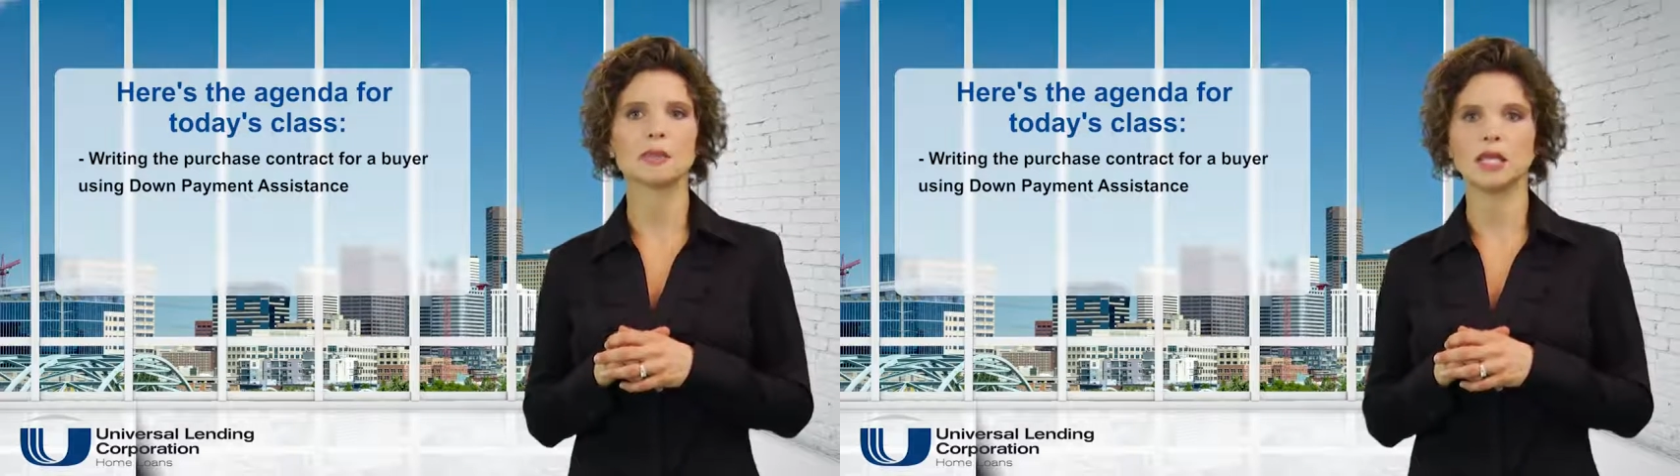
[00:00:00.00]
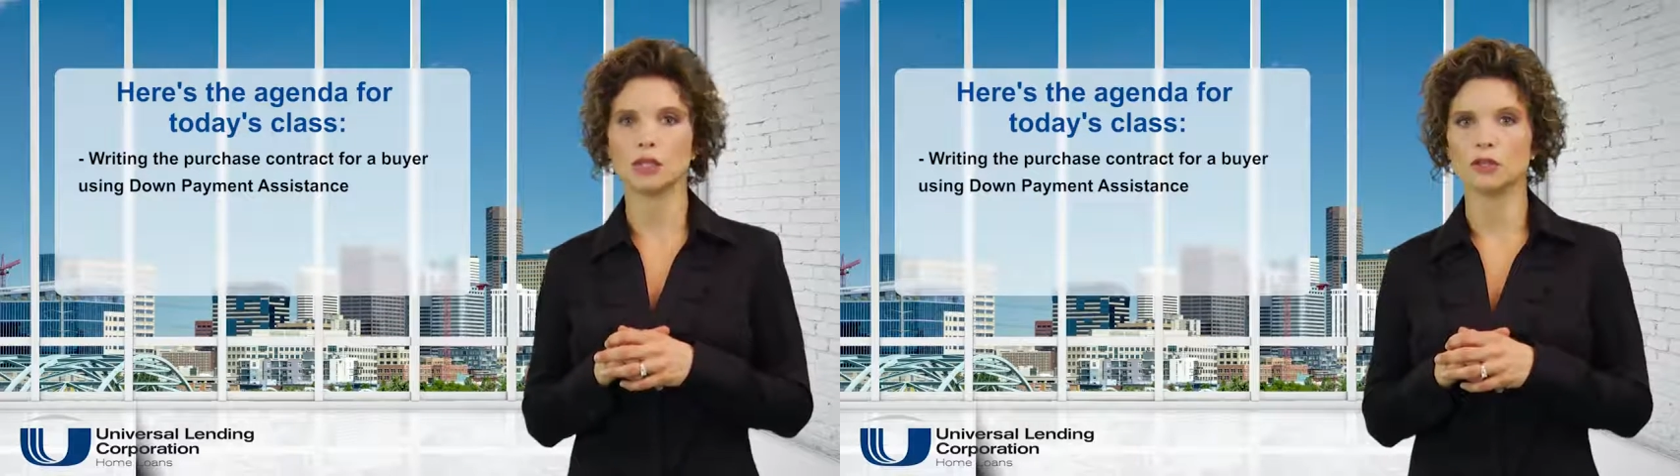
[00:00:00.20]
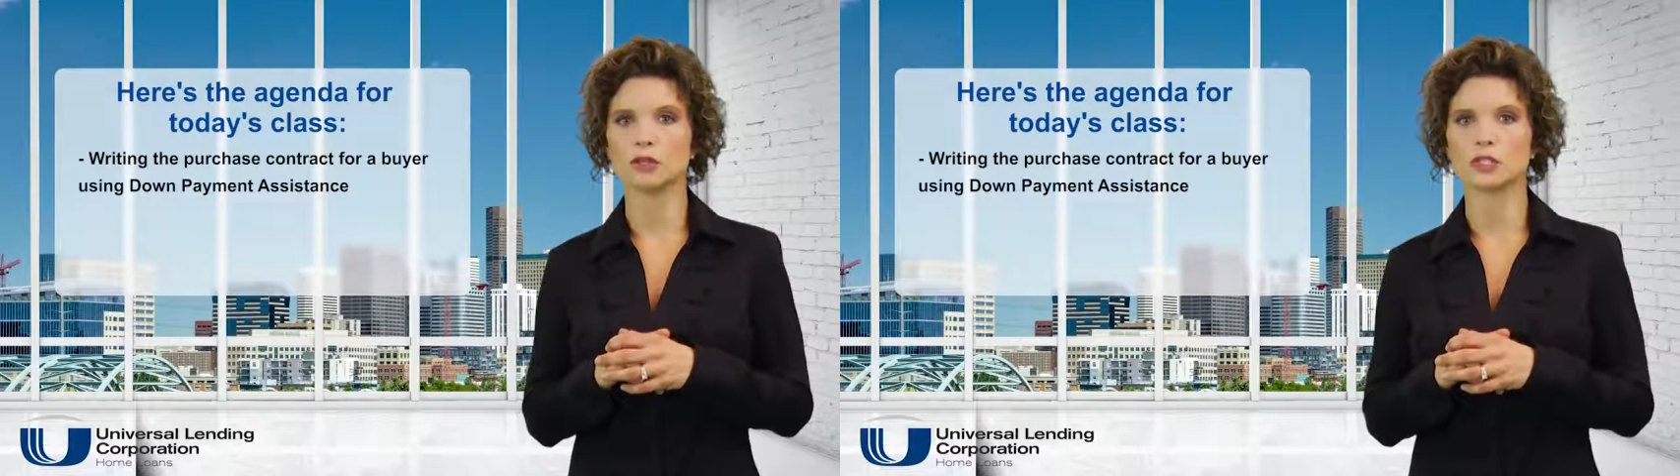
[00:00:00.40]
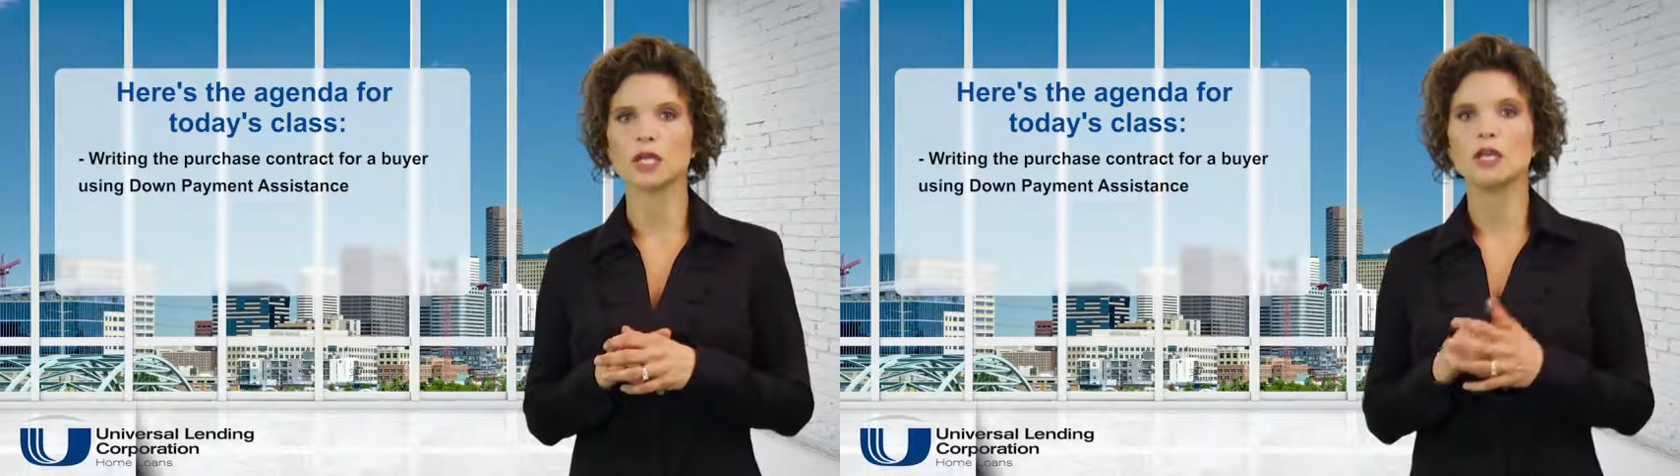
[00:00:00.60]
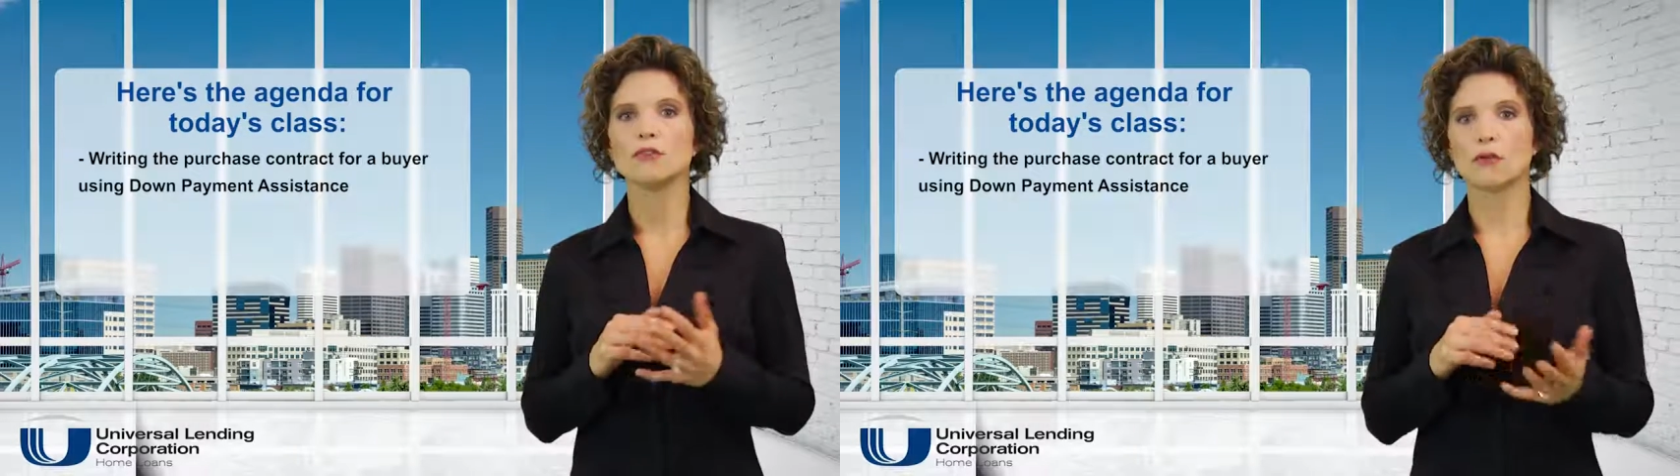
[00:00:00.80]
being used
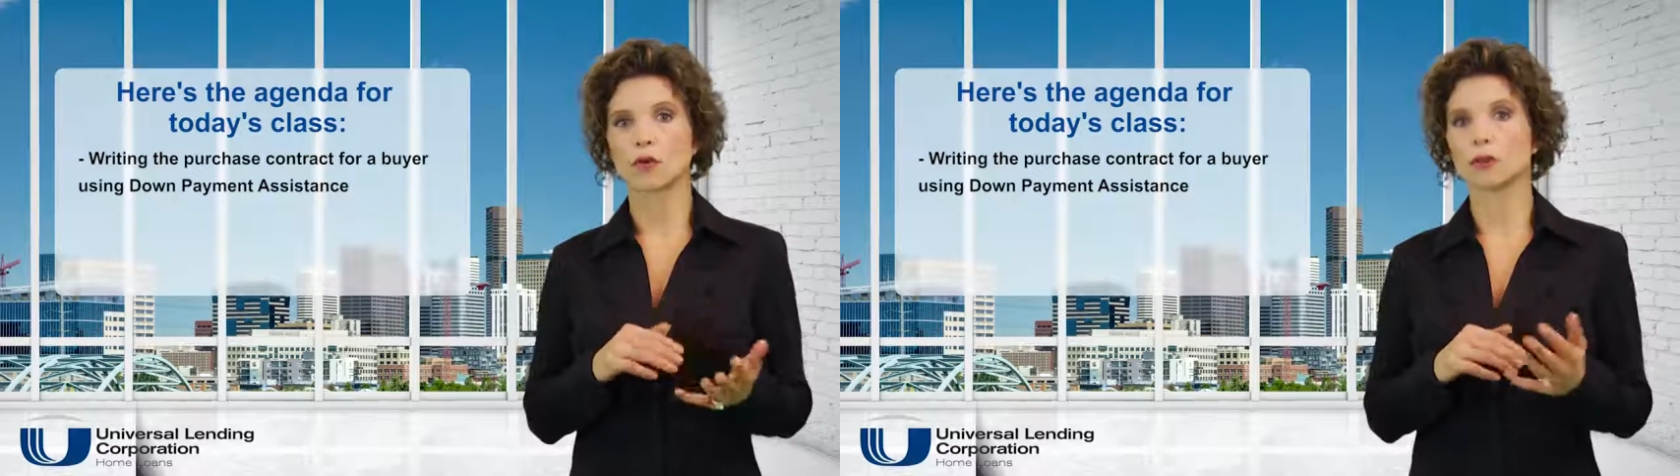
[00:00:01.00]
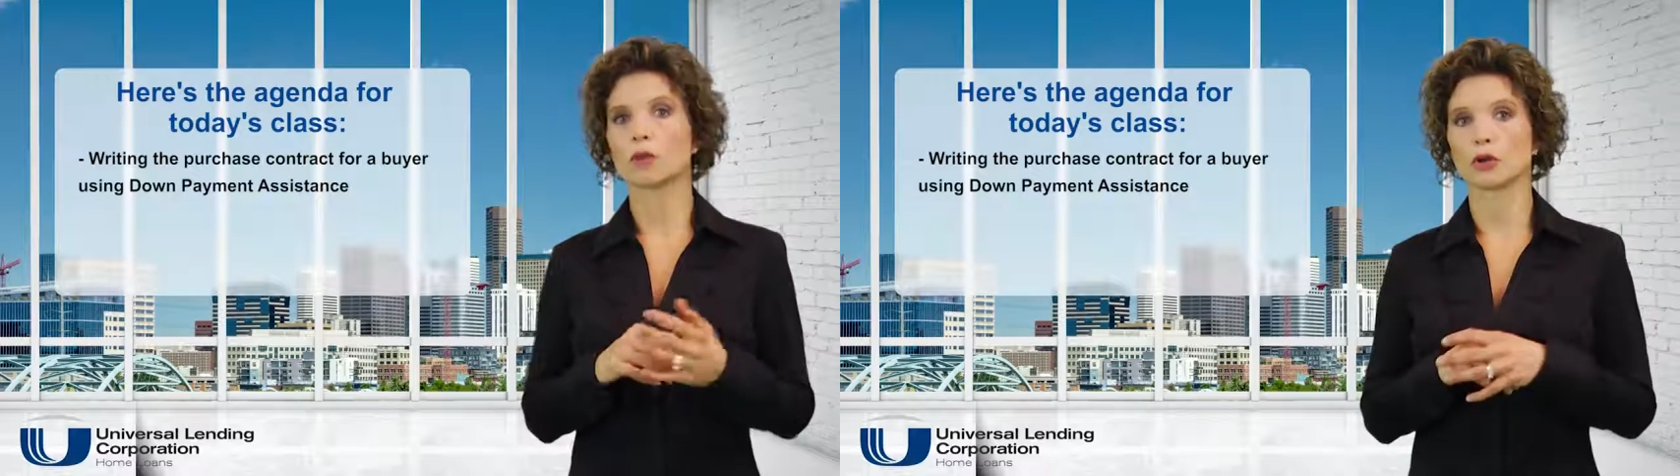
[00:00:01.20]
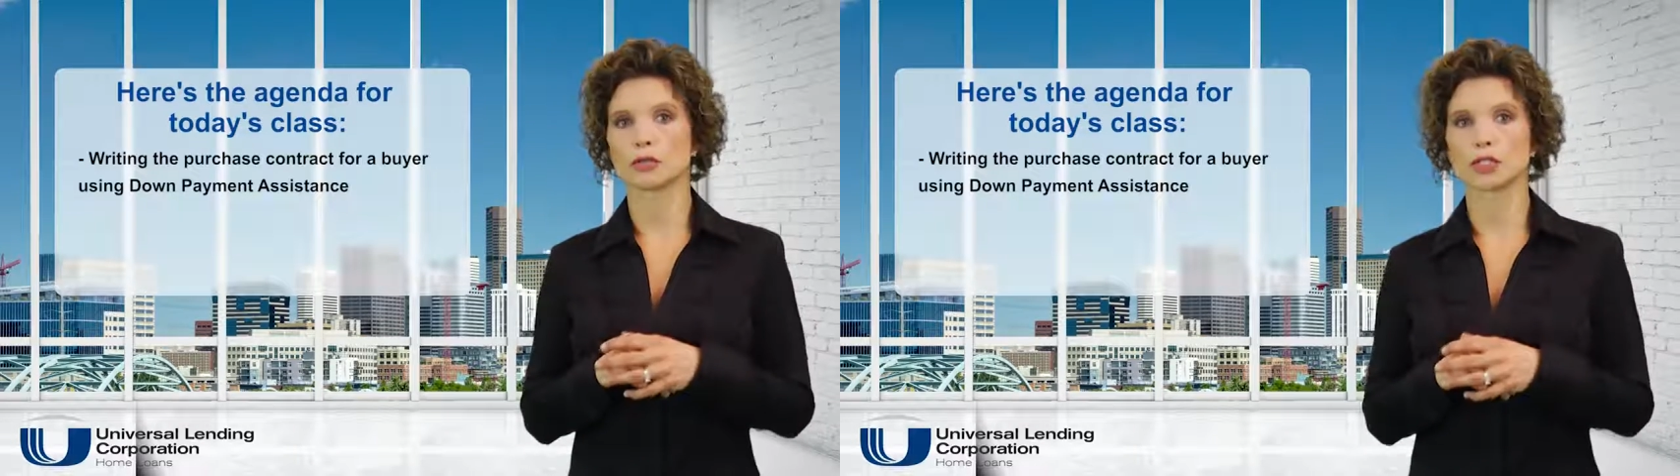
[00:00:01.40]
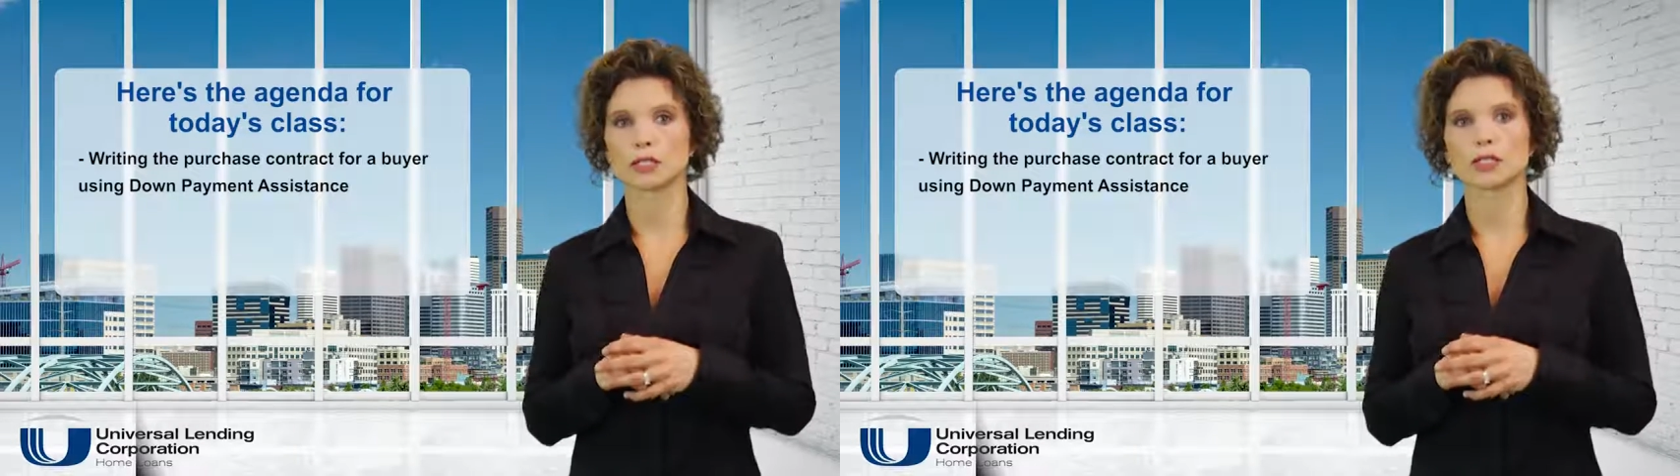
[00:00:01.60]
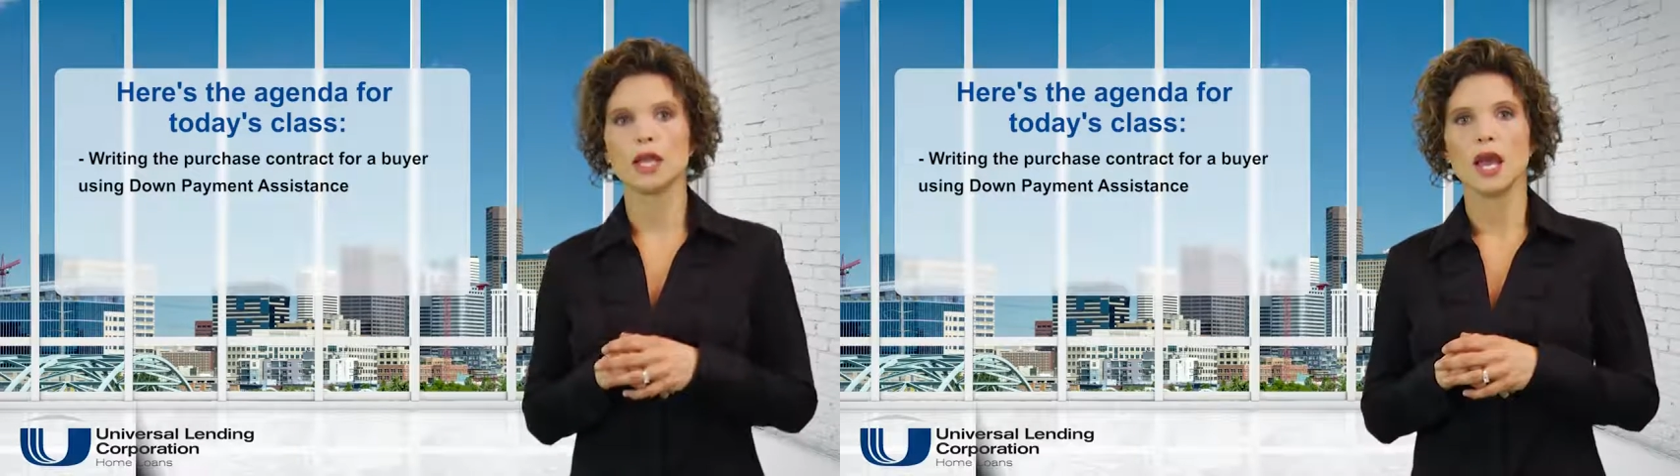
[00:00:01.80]
for the
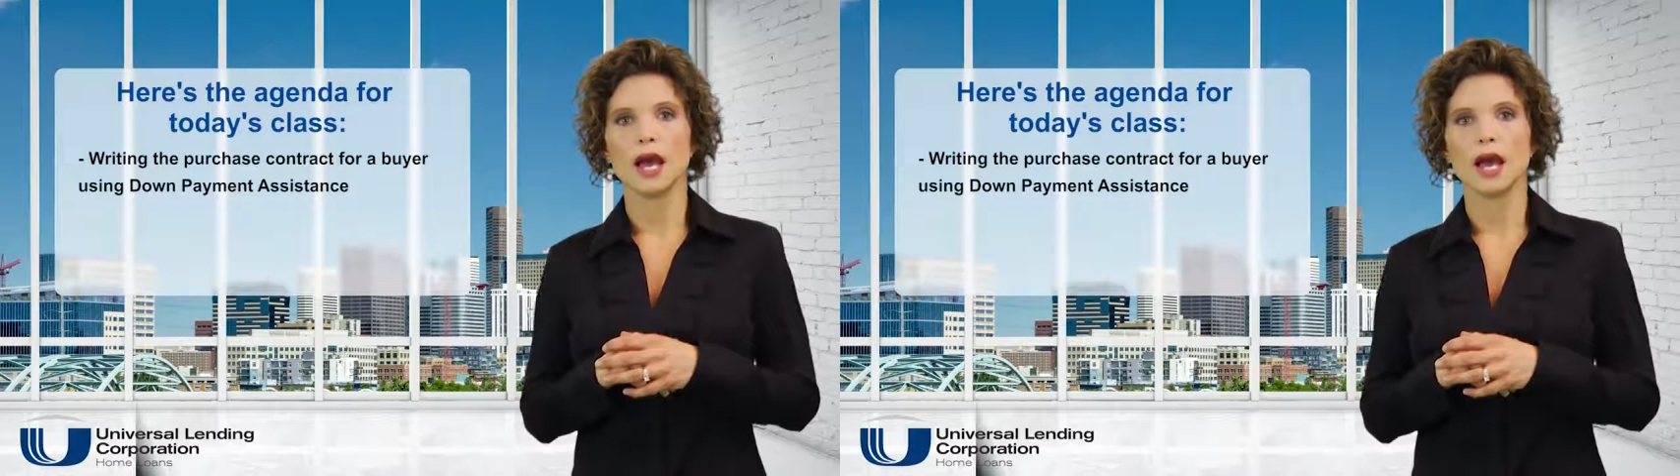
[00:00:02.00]
purchase.